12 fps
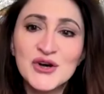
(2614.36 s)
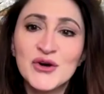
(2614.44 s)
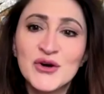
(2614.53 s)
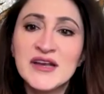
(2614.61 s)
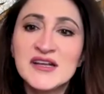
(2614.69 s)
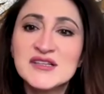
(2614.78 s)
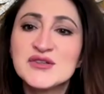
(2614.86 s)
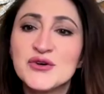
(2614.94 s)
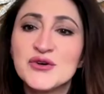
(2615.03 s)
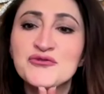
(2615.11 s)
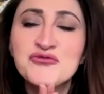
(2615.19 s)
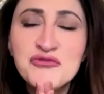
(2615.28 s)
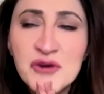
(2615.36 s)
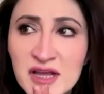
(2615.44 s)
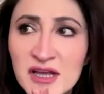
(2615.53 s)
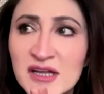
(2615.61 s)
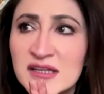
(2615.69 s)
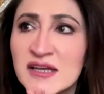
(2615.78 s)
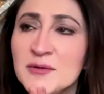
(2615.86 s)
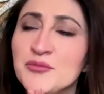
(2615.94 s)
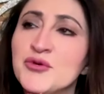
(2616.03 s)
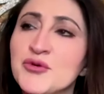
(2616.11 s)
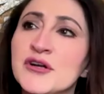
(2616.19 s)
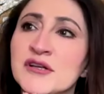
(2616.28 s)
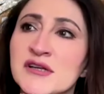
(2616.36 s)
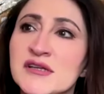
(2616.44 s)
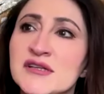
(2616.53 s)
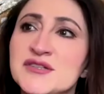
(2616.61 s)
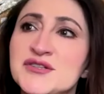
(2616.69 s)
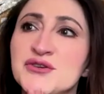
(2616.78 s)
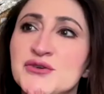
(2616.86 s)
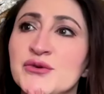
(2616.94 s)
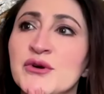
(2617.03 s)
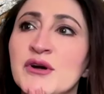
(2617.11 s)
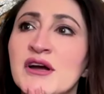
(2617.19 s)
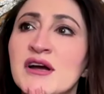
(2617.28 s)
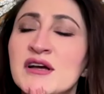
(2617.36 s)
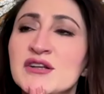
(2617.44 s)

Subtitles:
So it is so critically important to